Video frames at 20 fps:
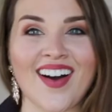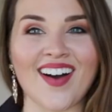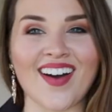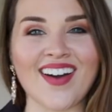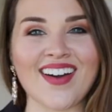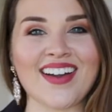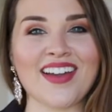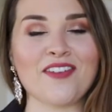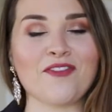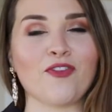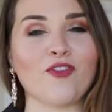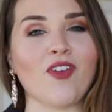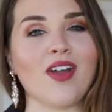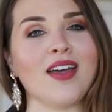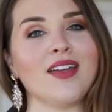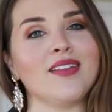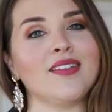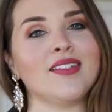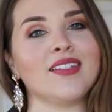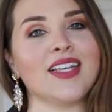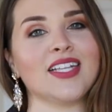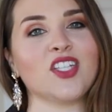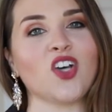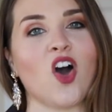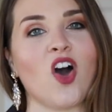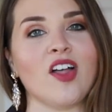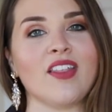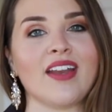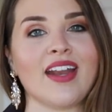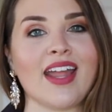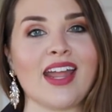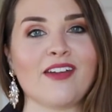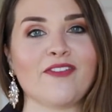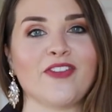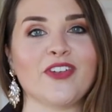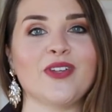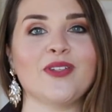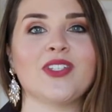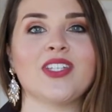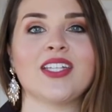All right, friends, that's all that I have
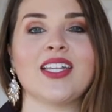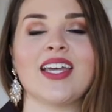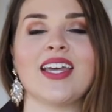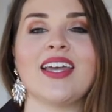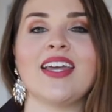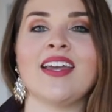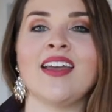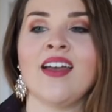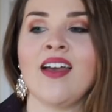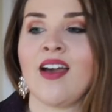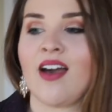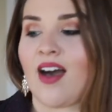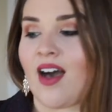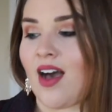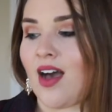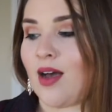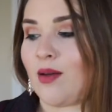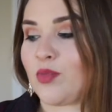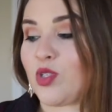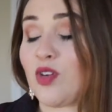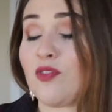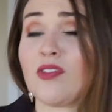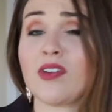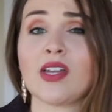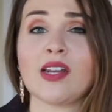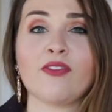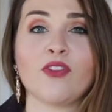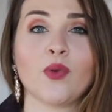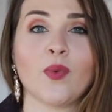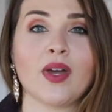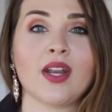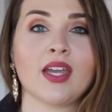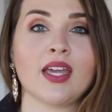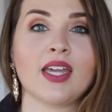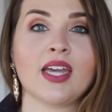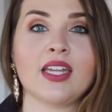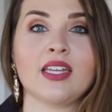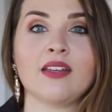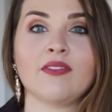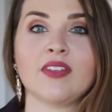for you today. Don't forget, if you want to
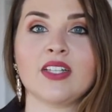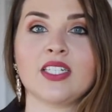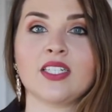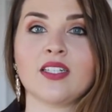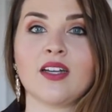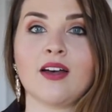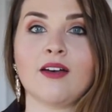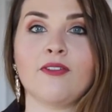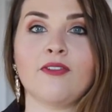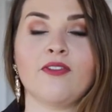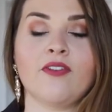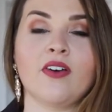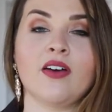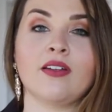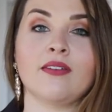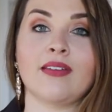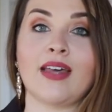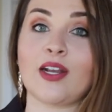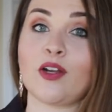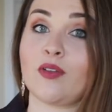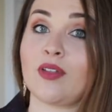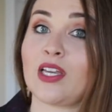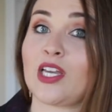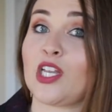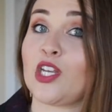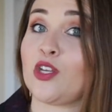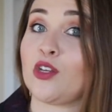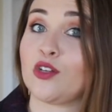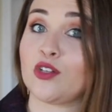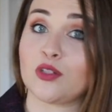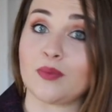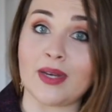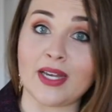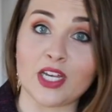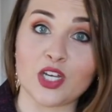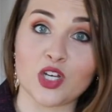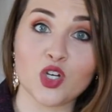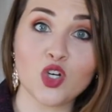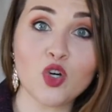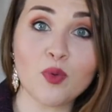get any of this stuff, not only can you use
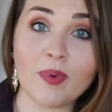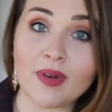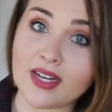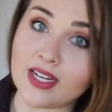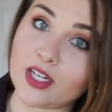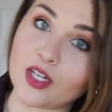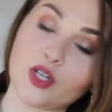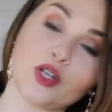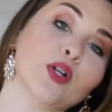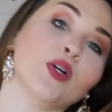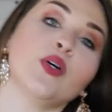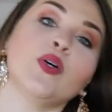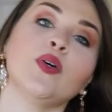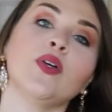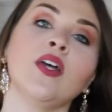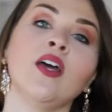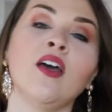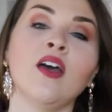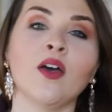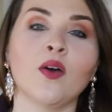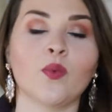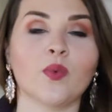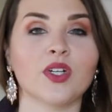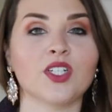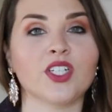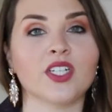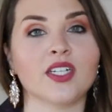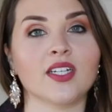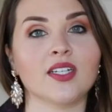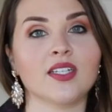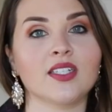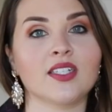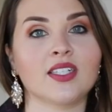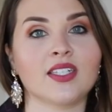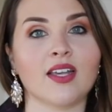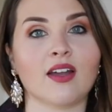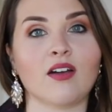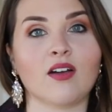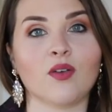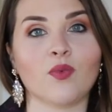my coupon code, which is
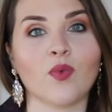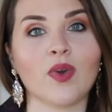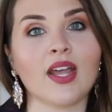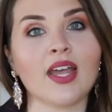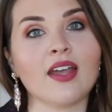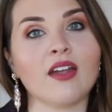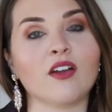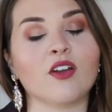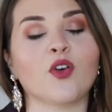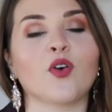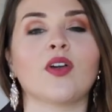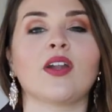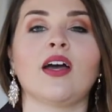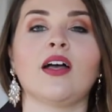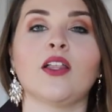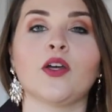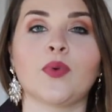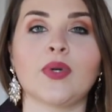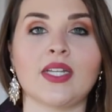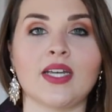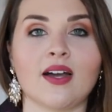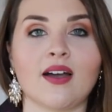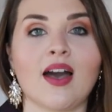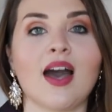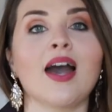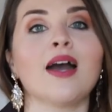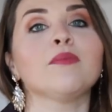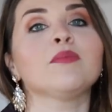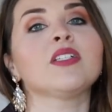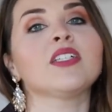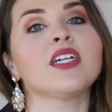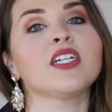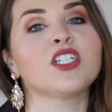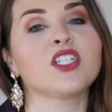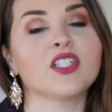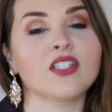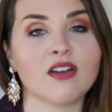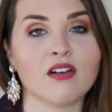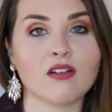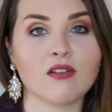Sarah Ray, or go to
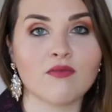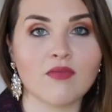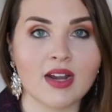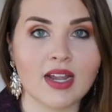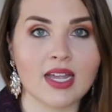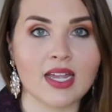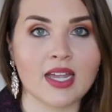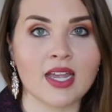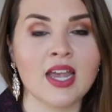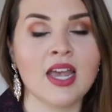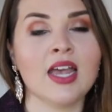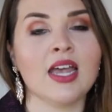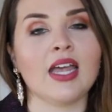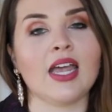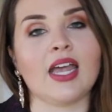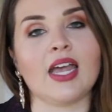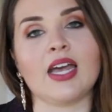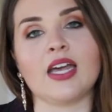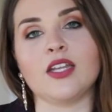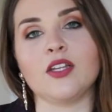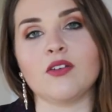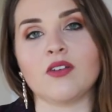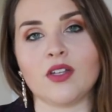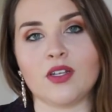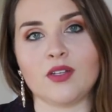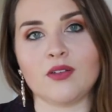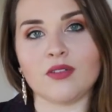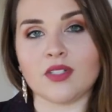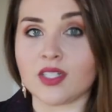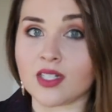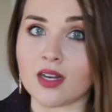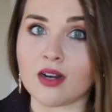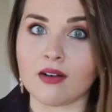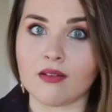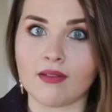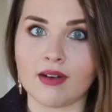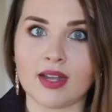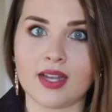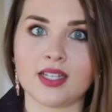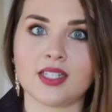eloquii.com/Sarah Ray, and you can use
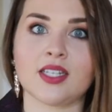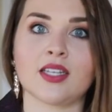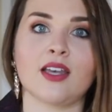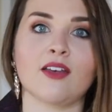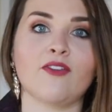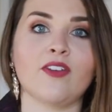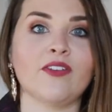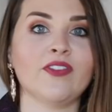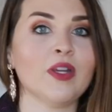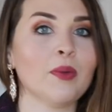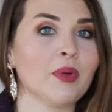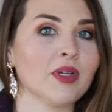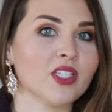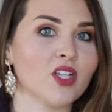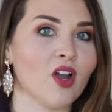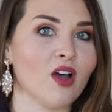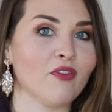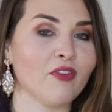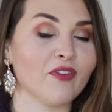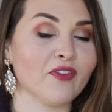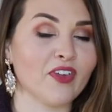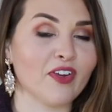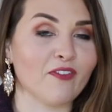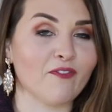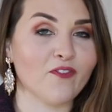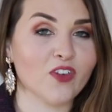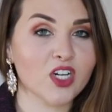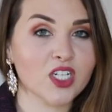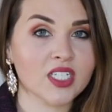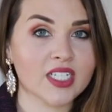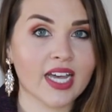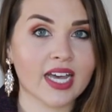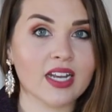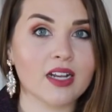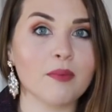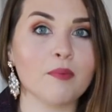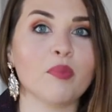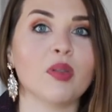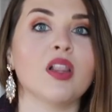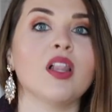Sarah Ray to get 50% off of your first
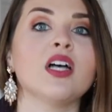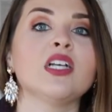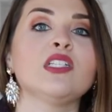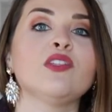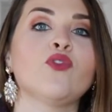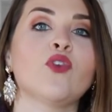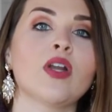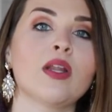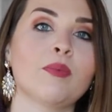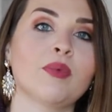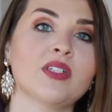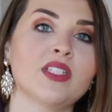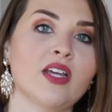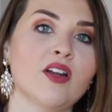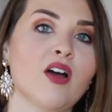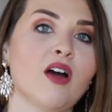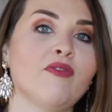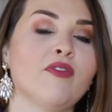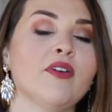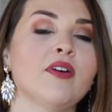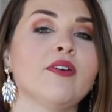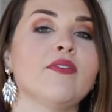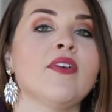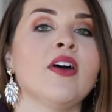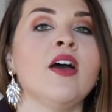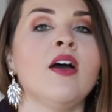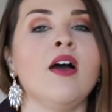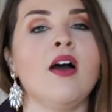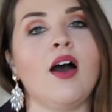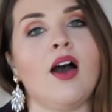item plus 40% off of